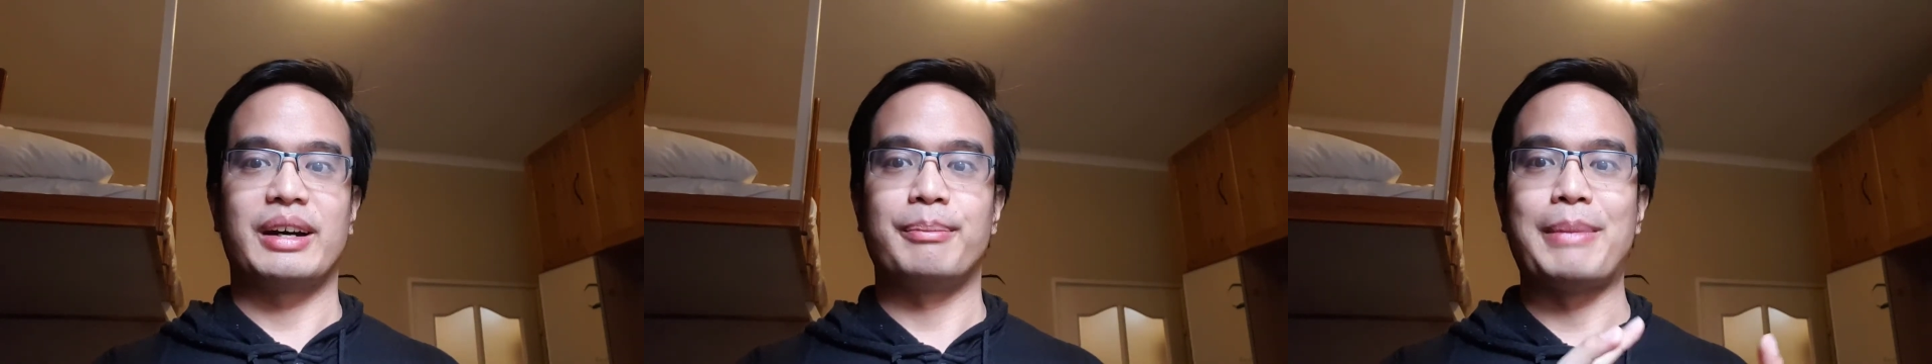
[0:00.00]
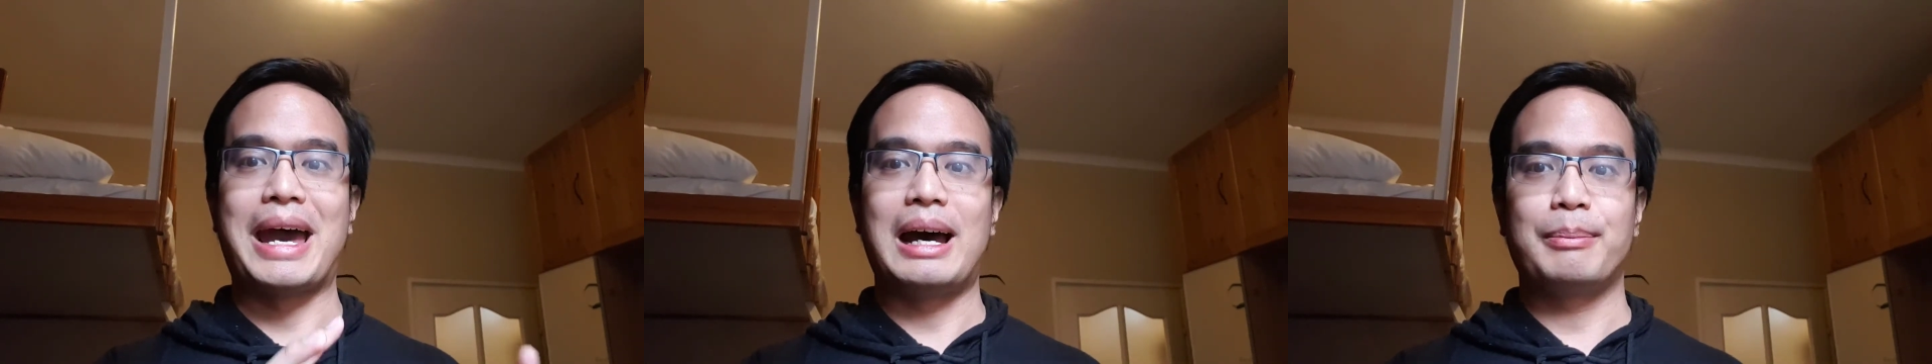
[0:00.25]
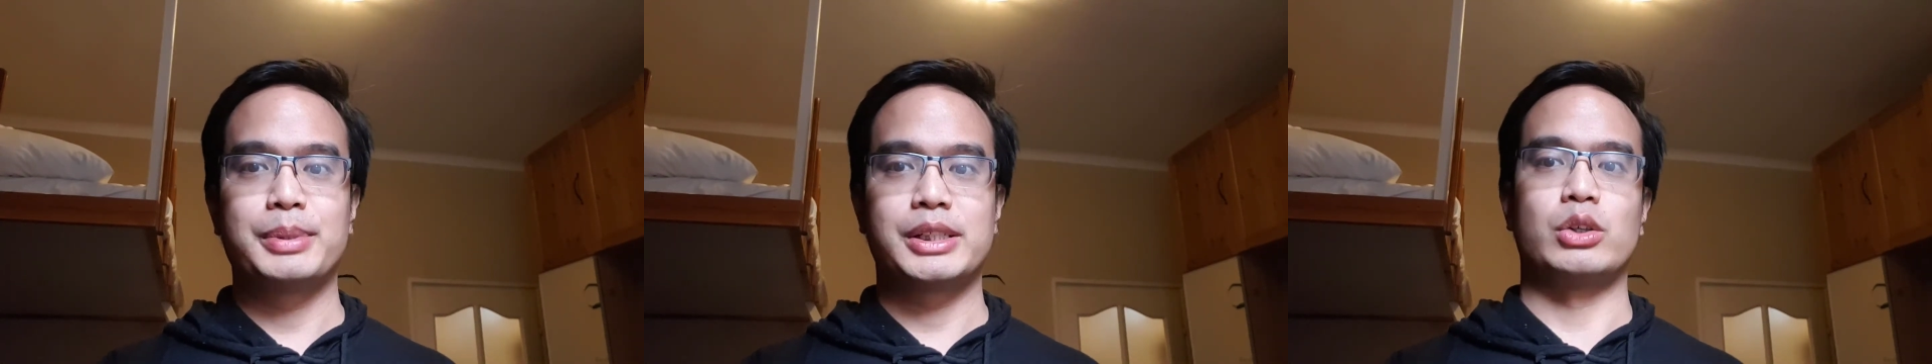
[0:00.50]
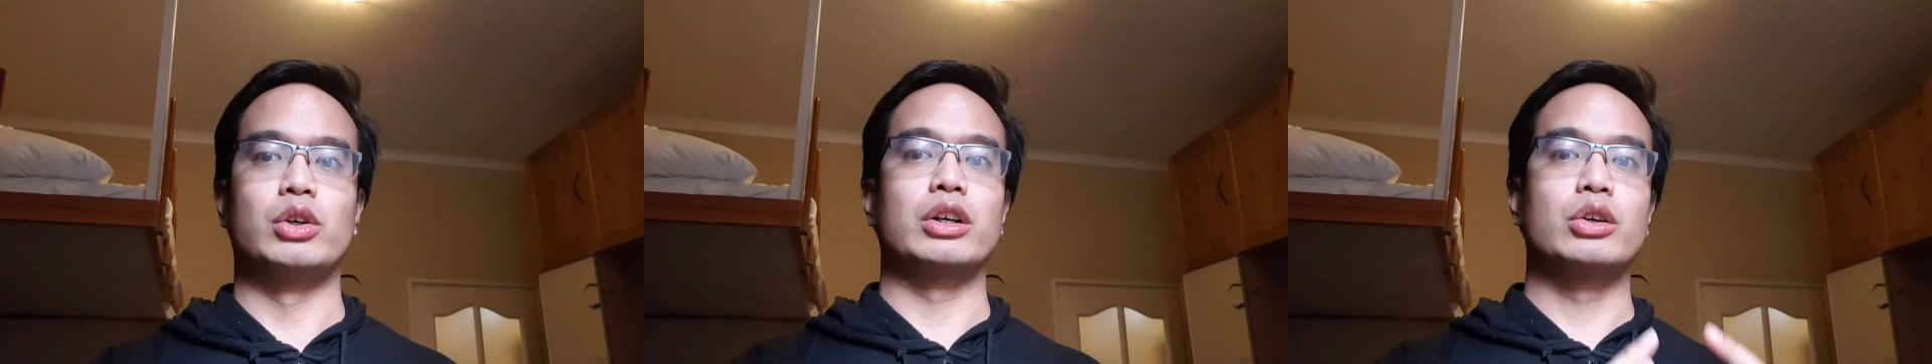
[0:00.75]
a Maps
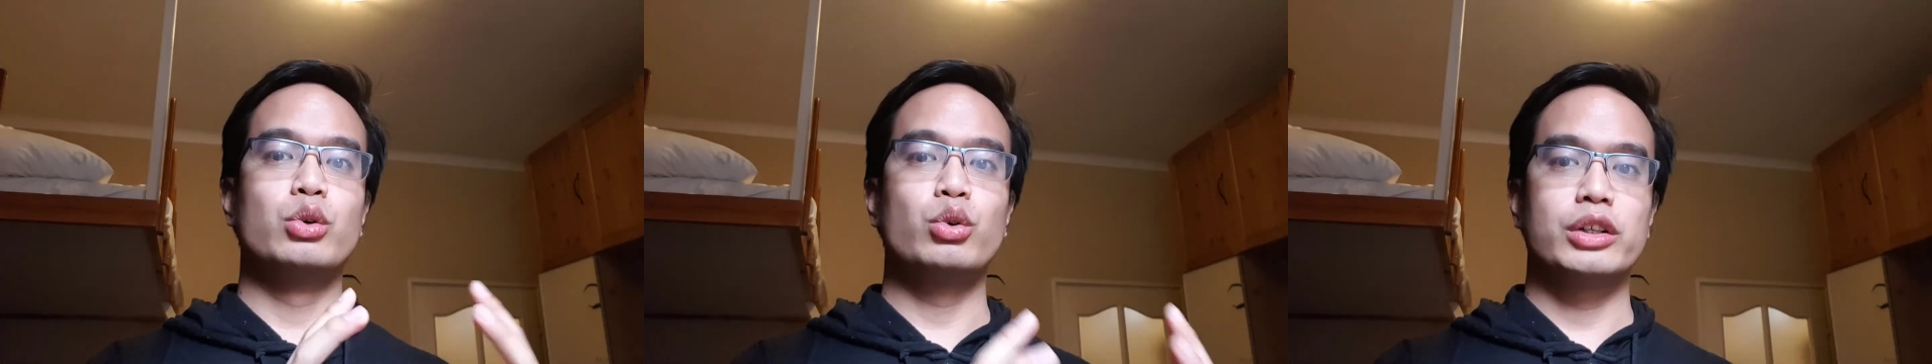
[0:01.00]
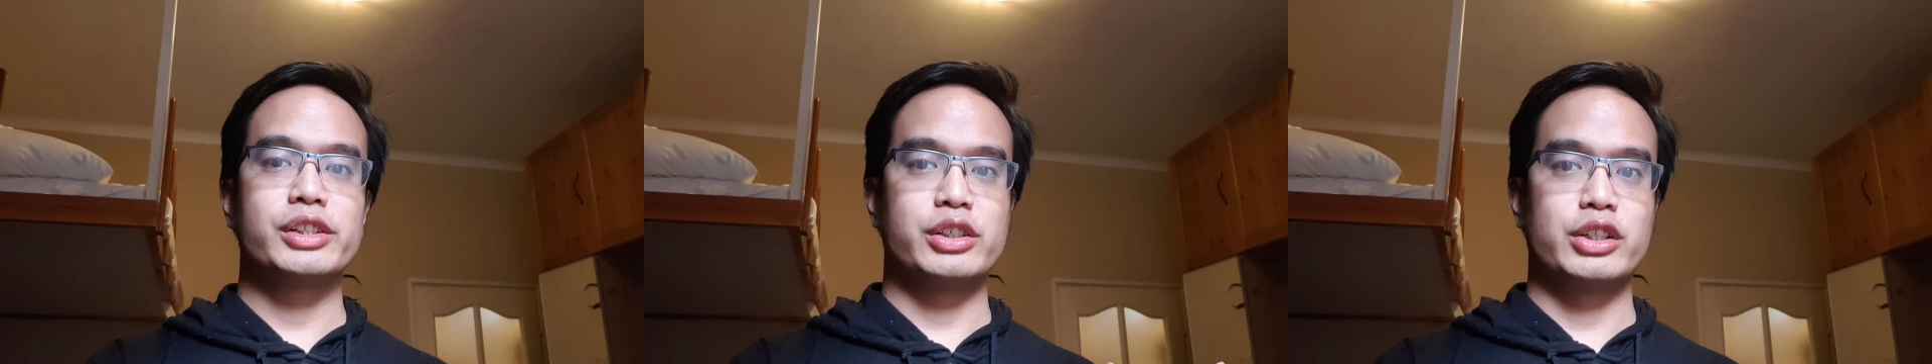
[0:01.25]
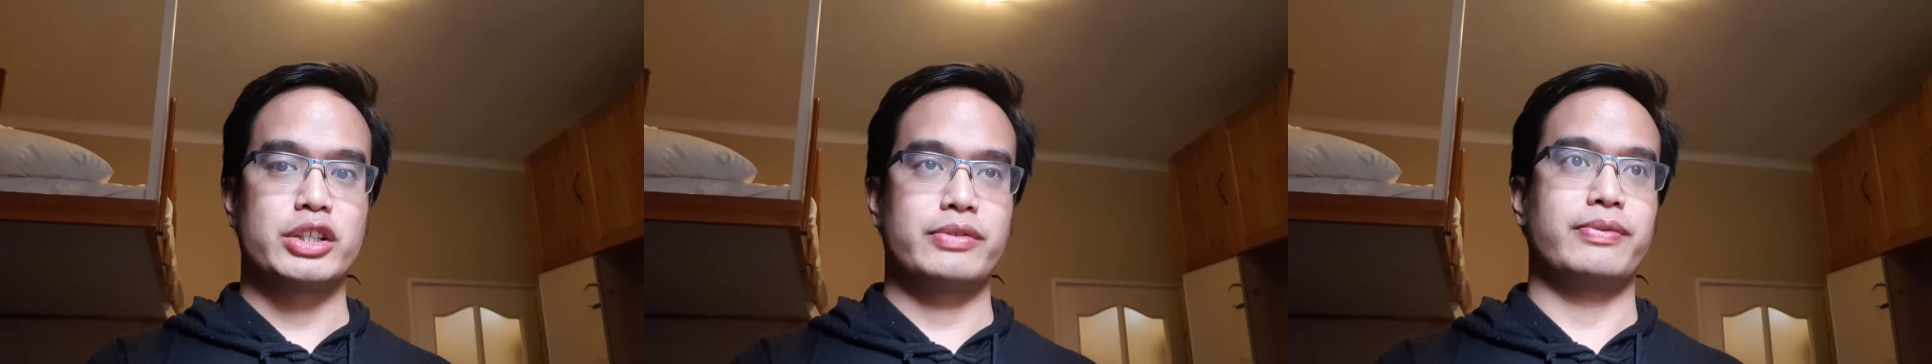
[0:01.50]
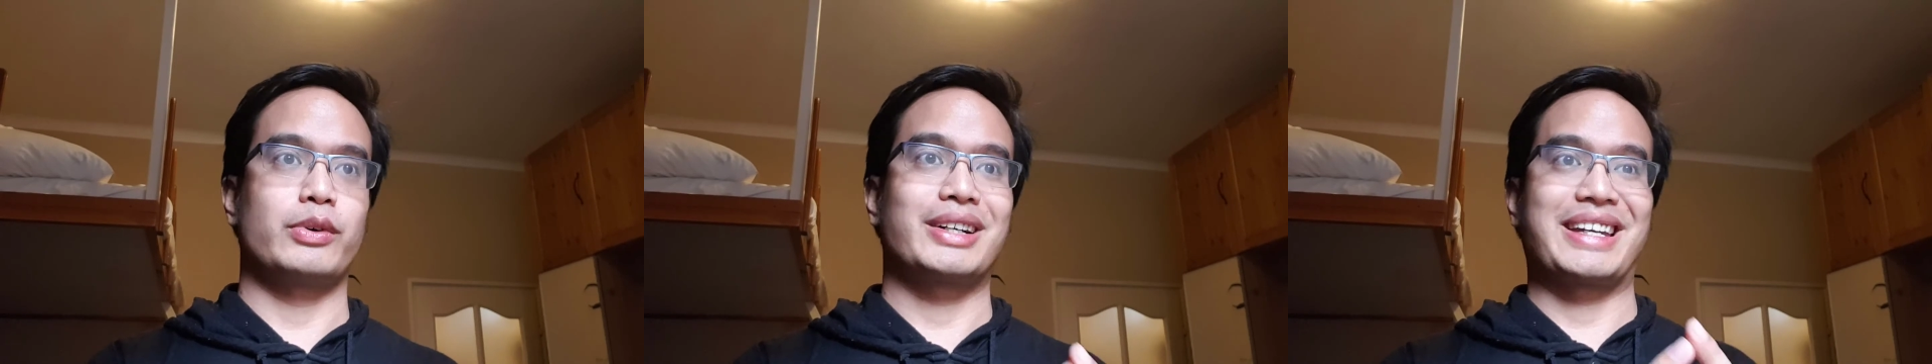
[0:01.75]
or a Google search
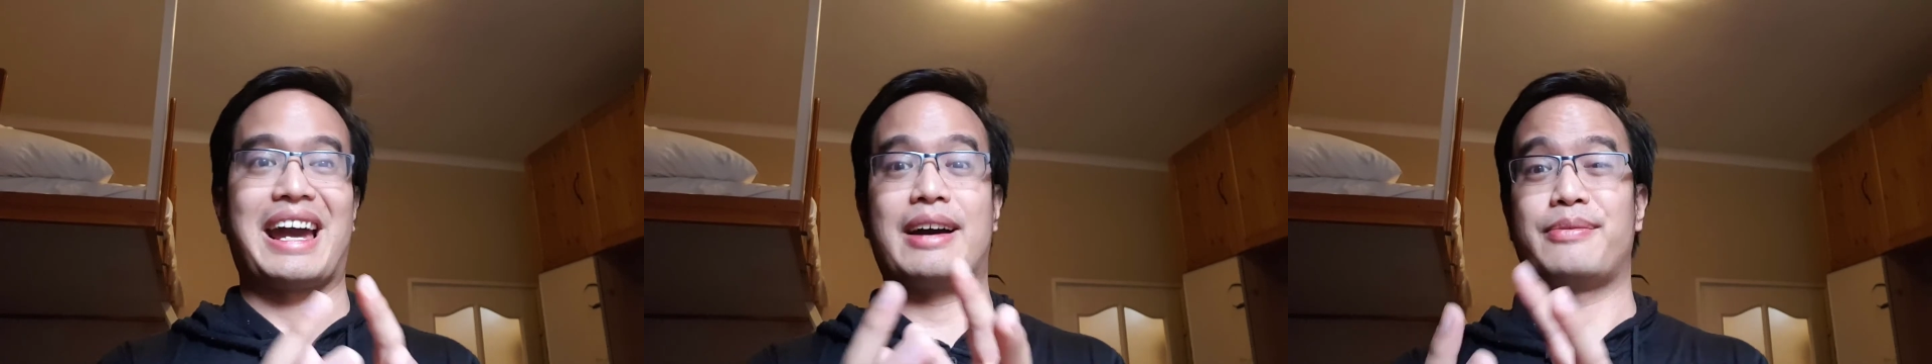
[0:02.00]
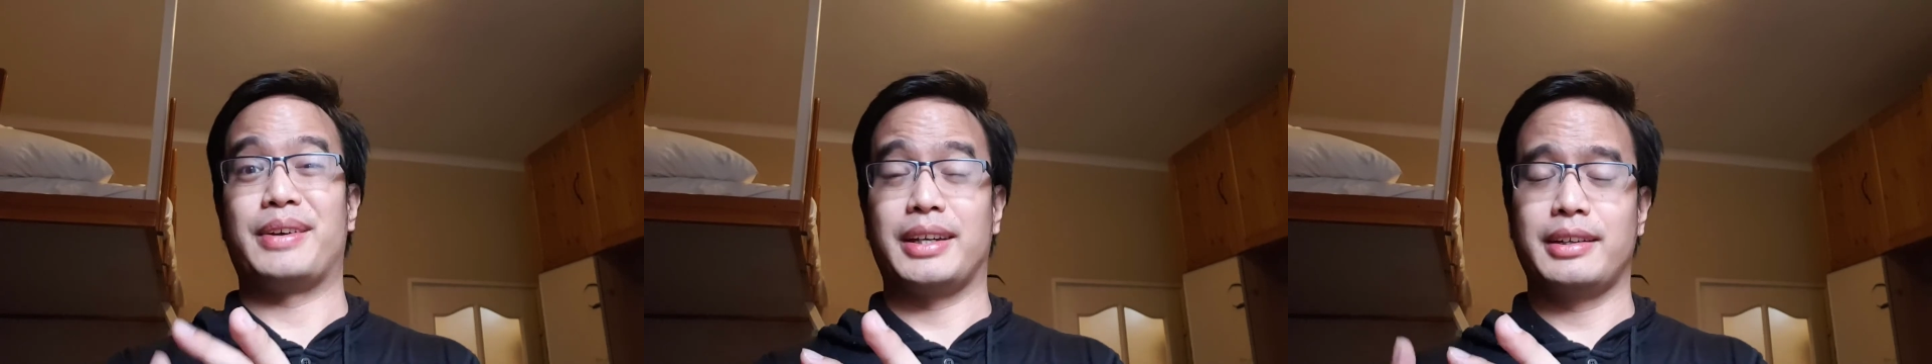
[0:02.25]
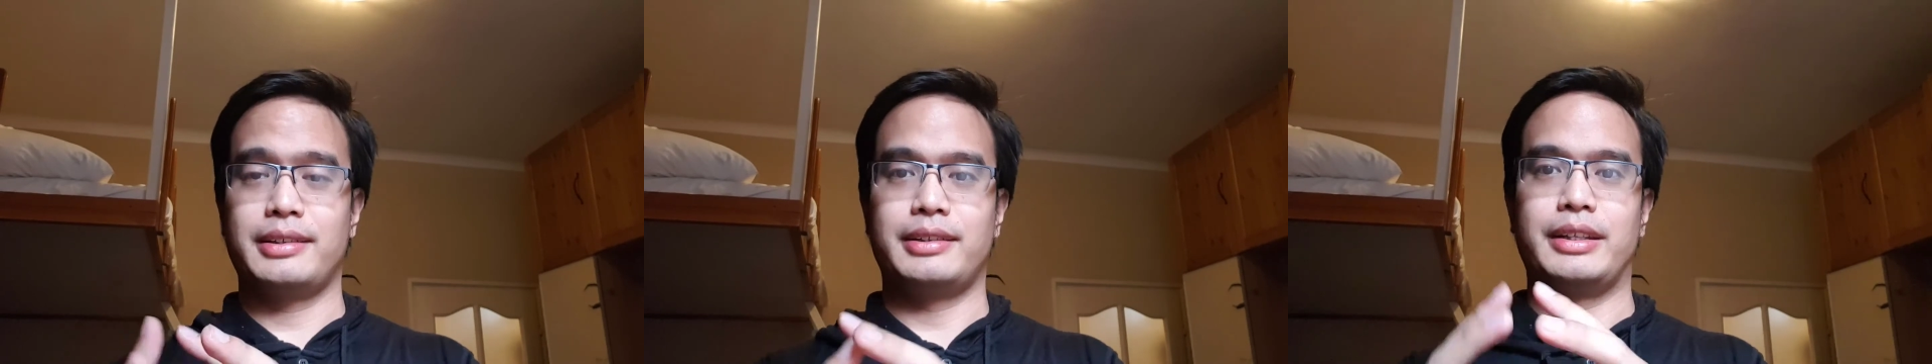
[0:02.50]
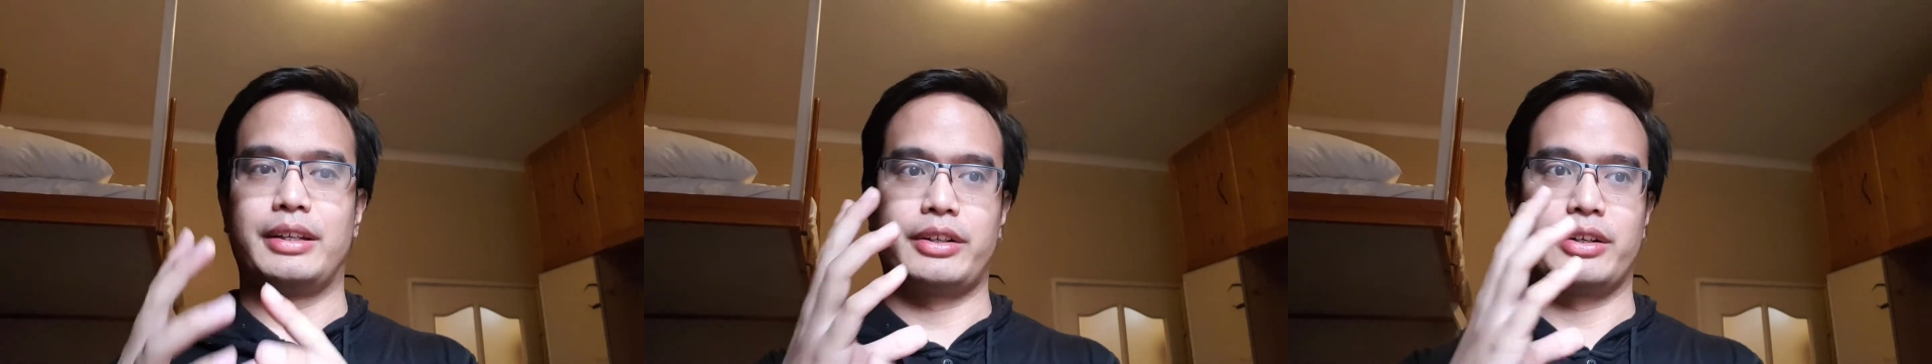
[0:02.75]
for cafes near